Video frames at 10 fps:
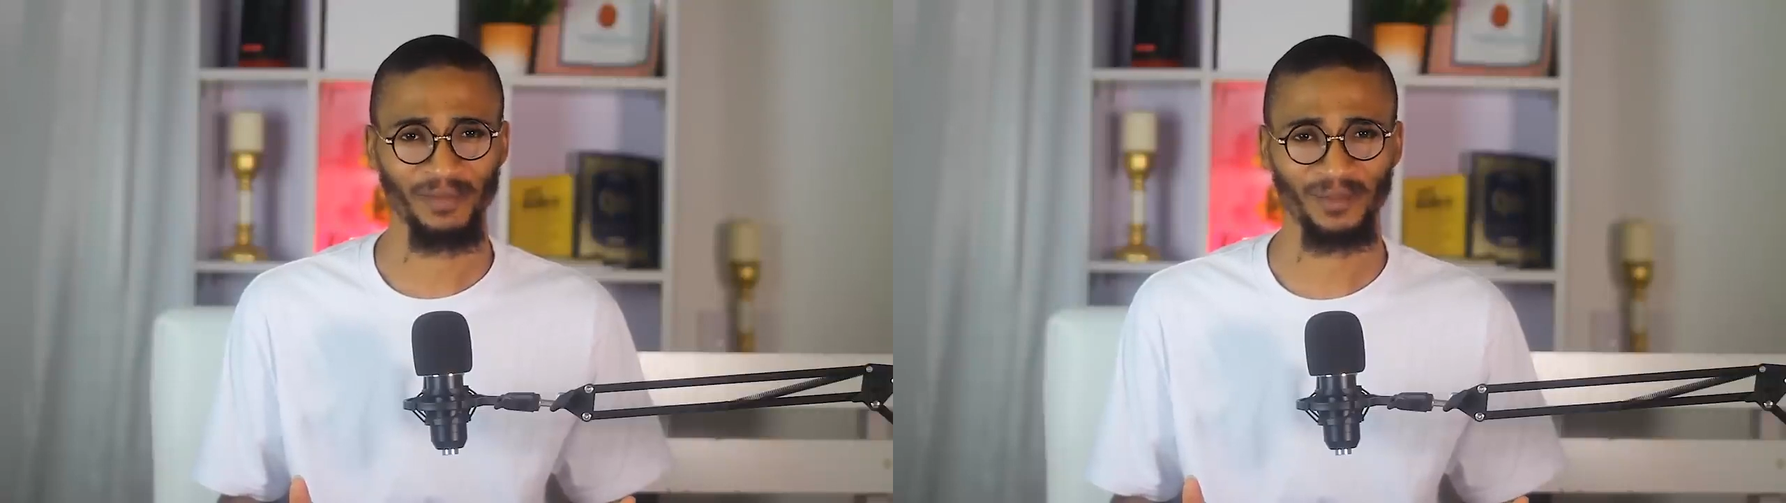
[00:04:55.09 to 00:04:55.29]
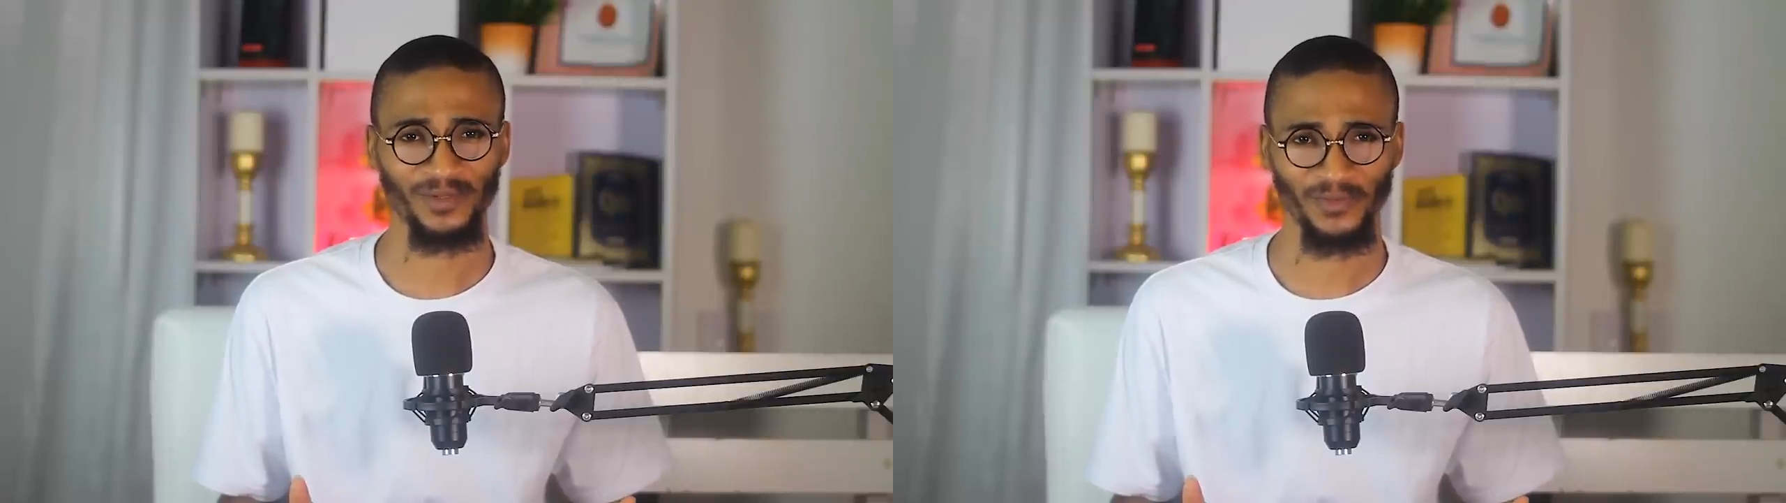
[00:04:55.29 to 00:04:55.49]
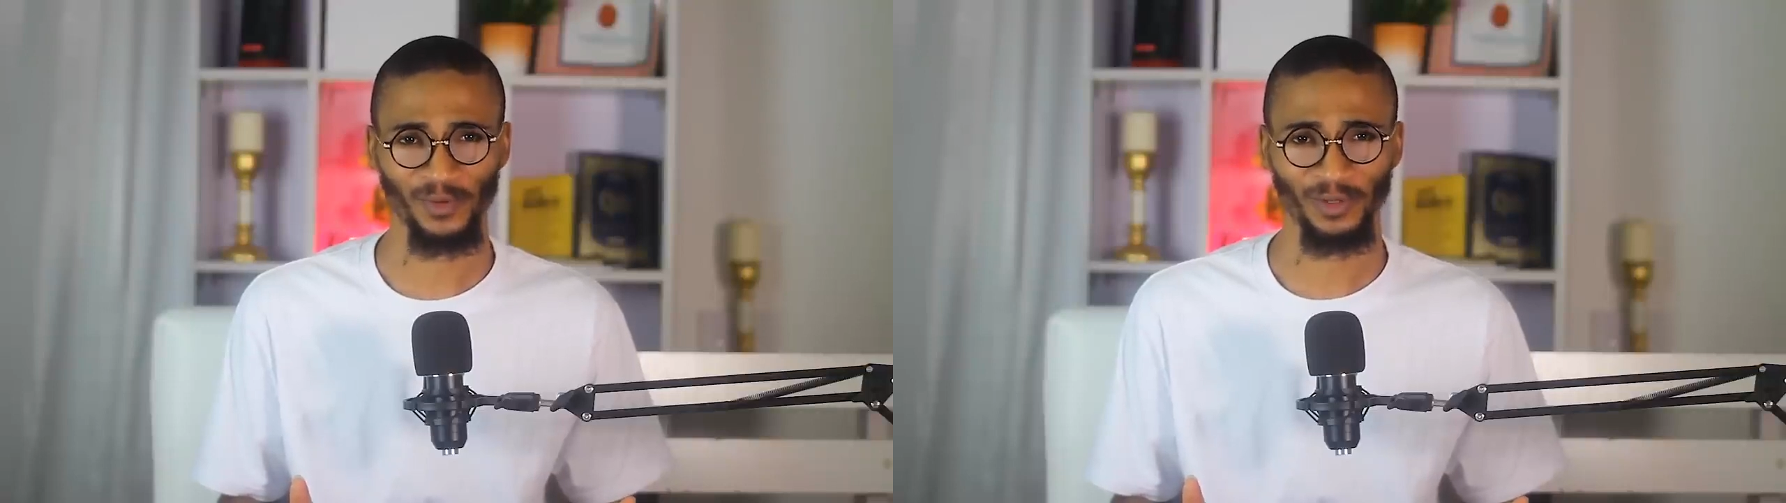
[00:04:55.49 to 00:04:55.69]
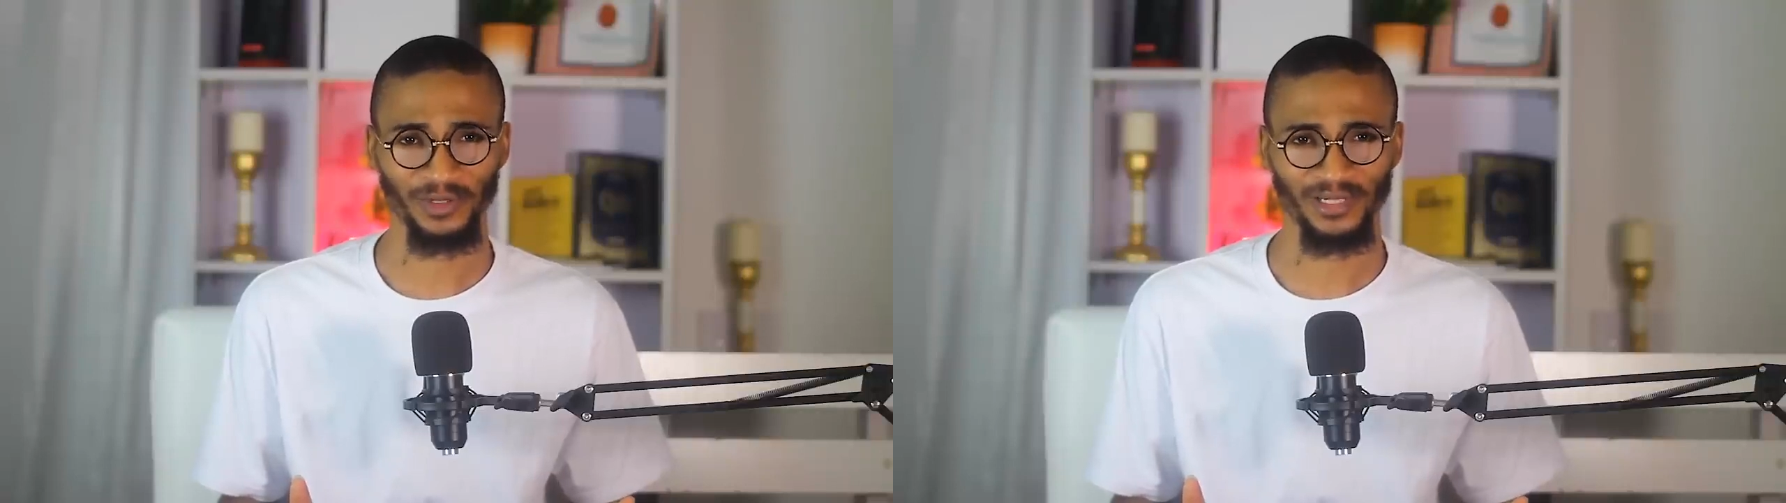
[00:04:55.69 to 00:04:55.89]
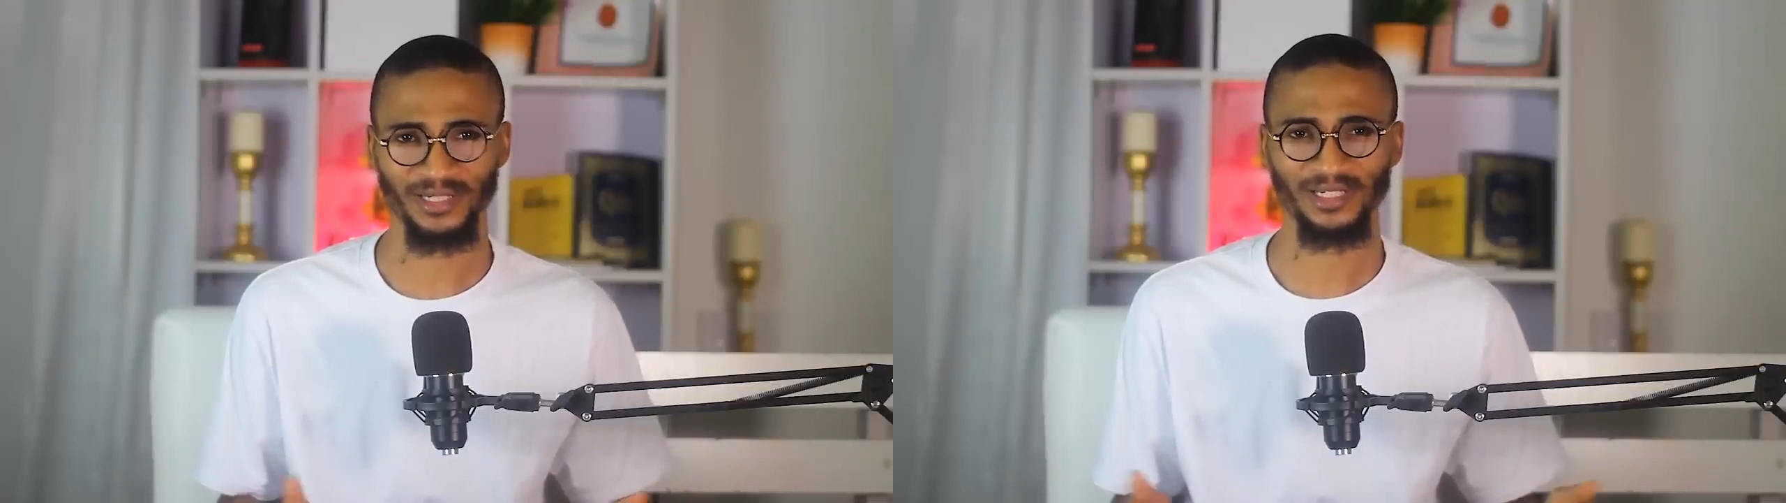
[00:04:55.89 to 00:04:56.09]
Imam's
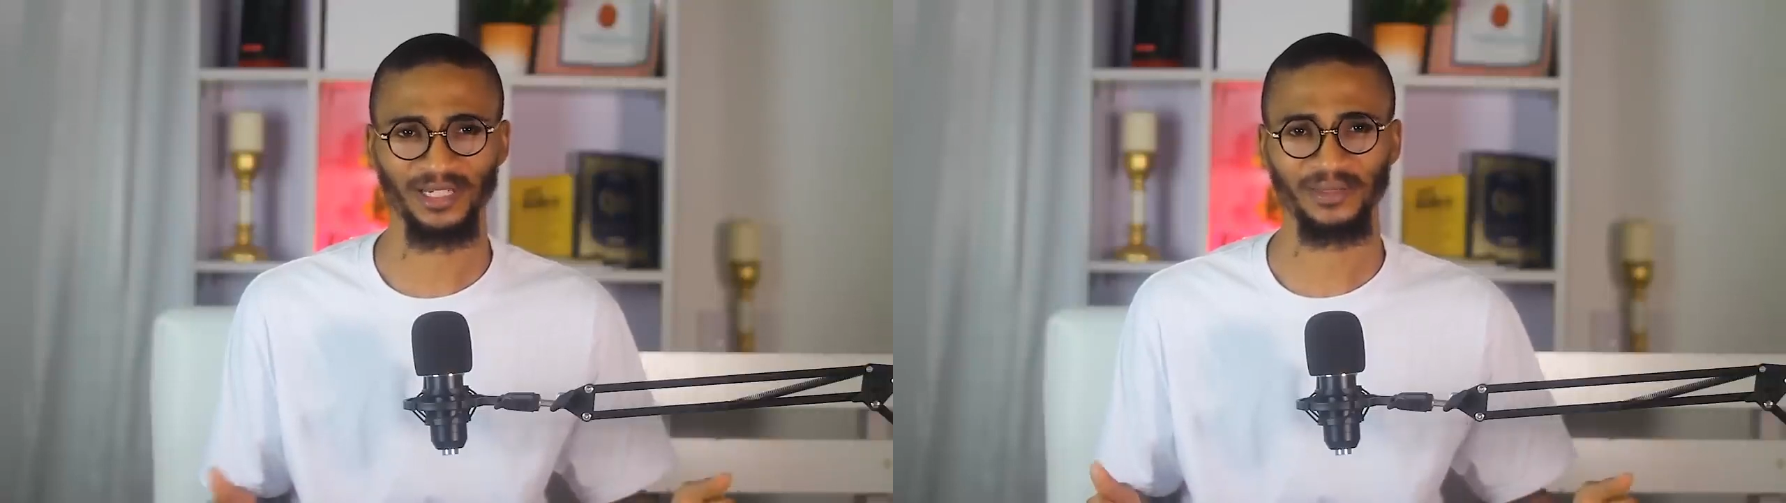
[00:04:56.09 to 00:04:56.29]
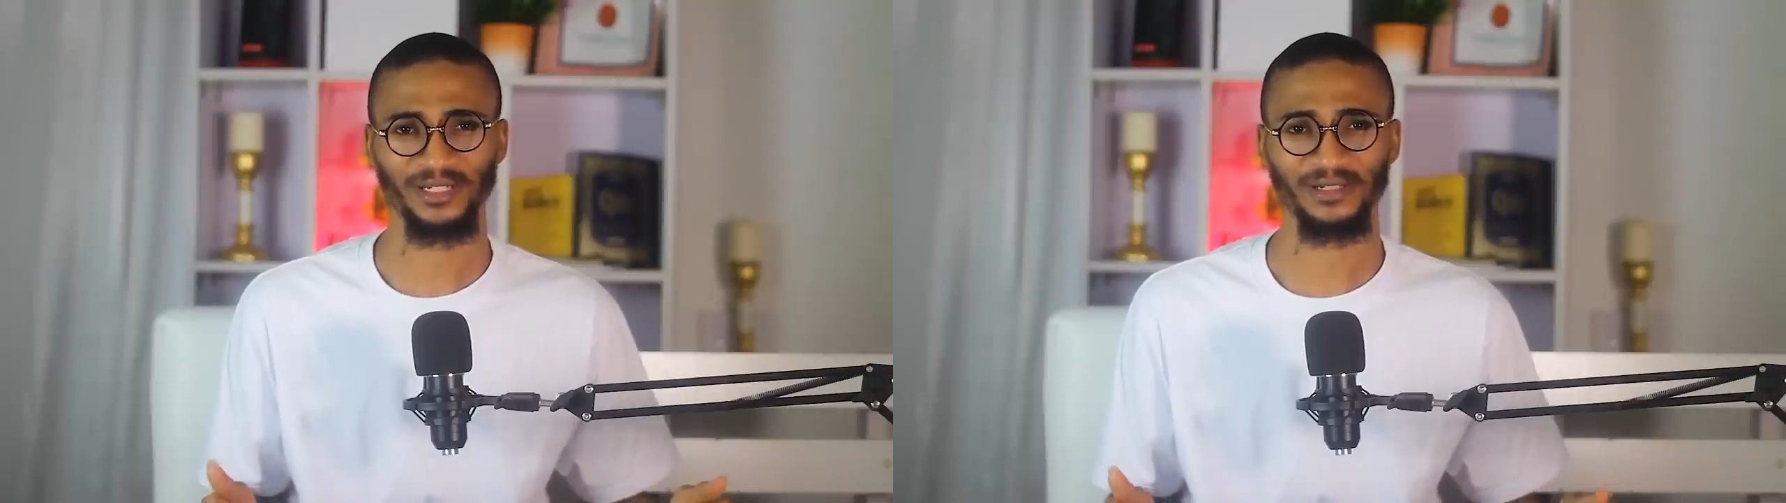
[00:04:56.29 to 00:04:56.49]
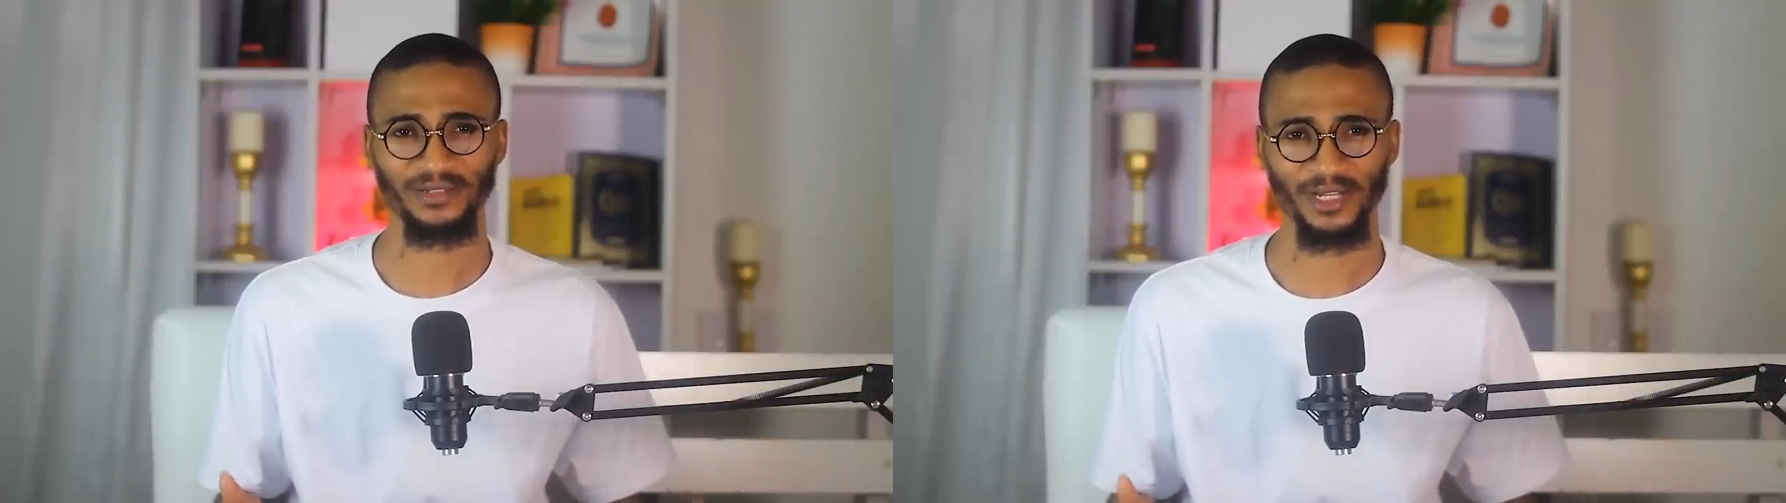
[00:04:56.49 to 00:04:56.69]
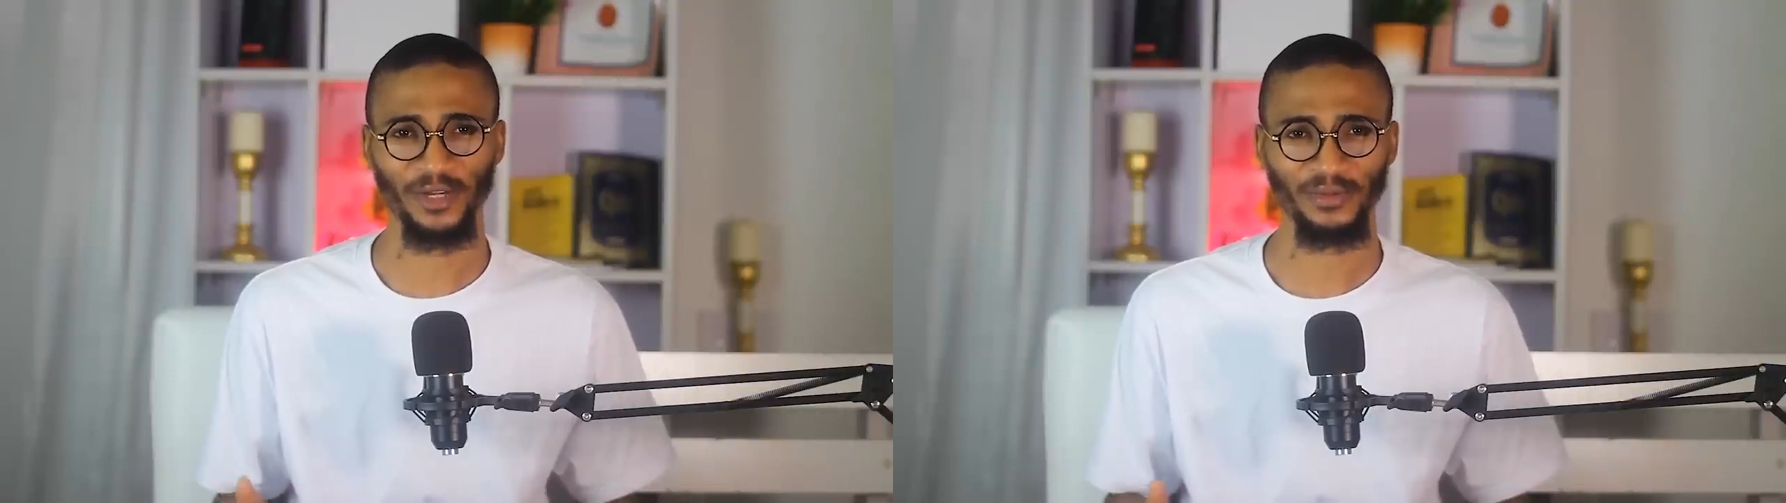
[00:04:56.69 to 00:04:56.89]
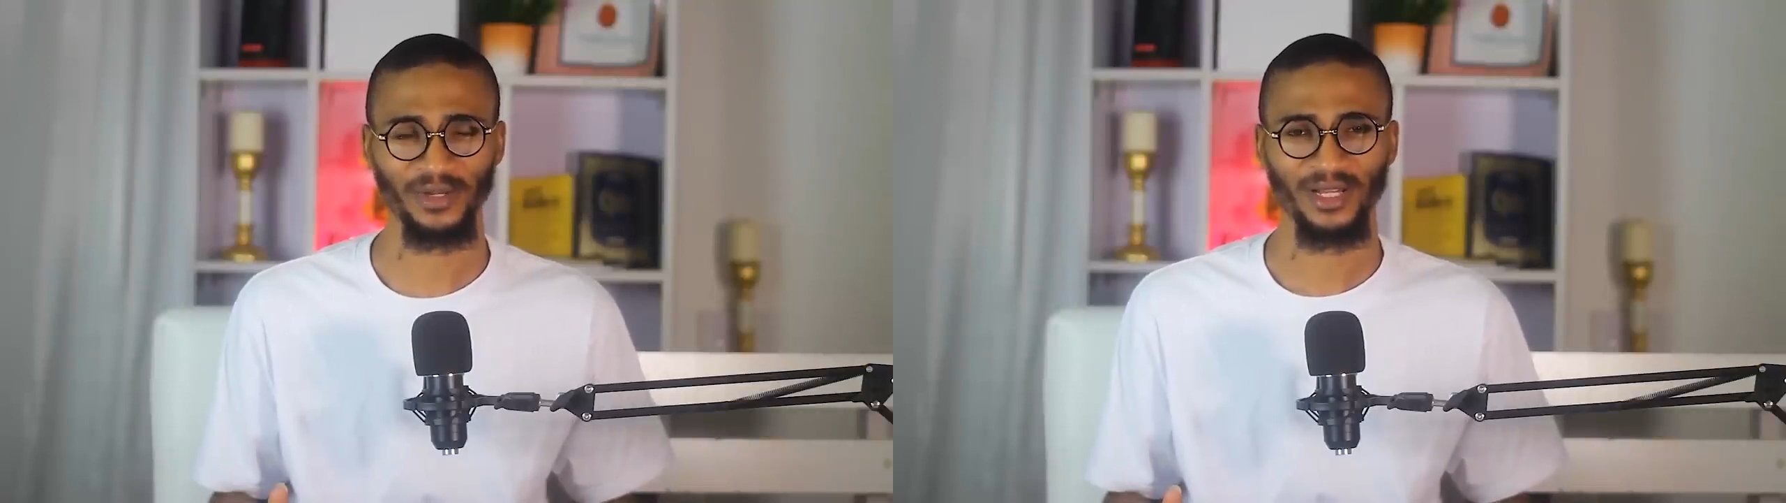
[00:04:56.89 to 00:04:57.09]
voice, it seems as
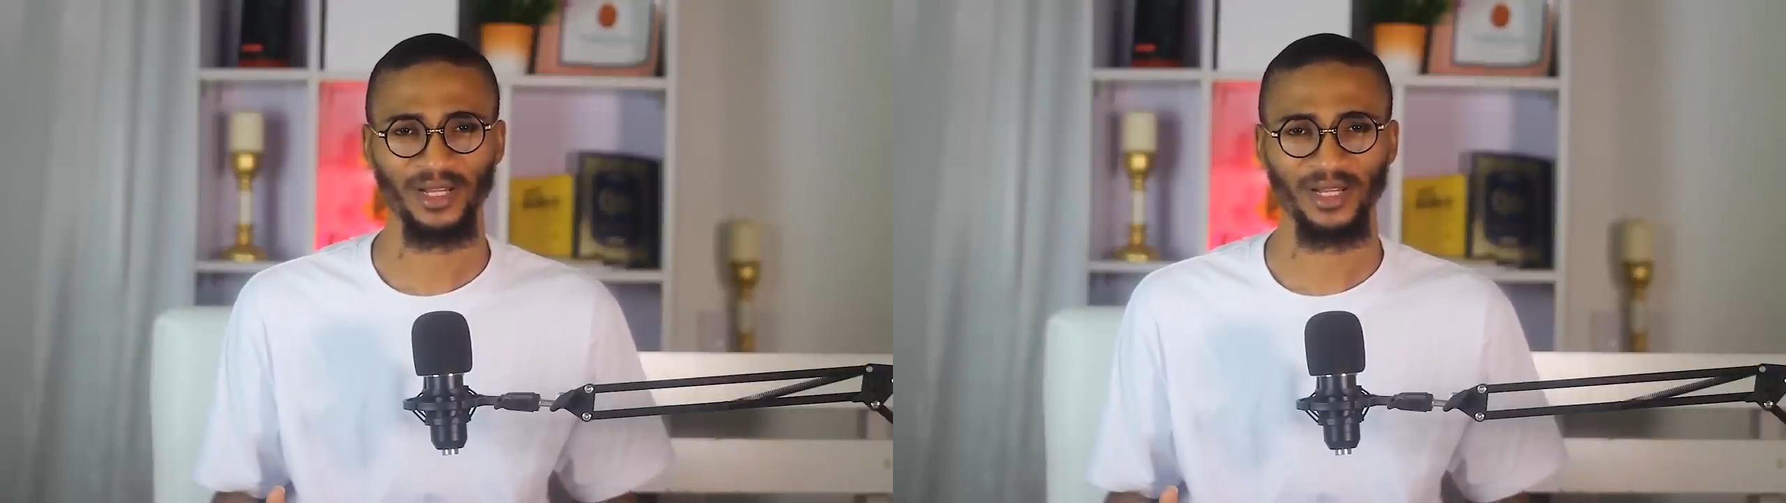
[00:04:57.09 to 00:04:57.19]
though